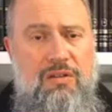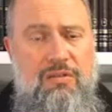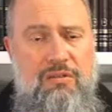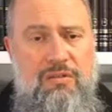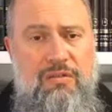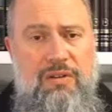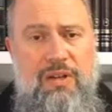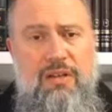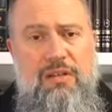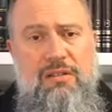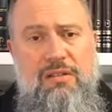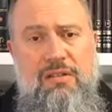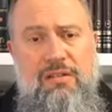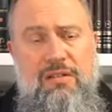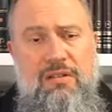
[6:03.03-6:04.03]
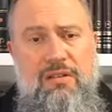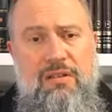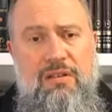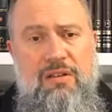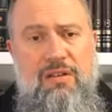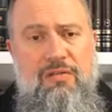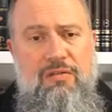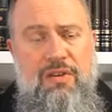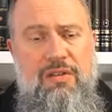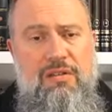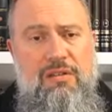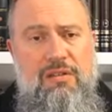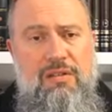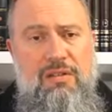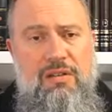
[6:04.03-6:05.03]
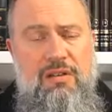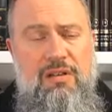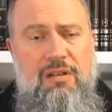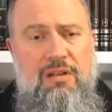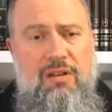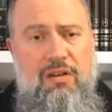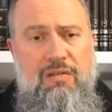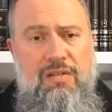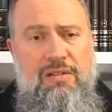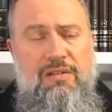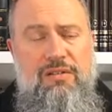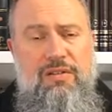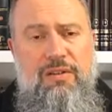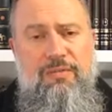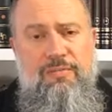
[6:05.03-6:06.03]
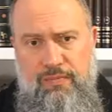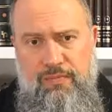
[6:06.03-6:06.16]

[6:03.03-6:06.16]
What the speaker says: who directs the events of history.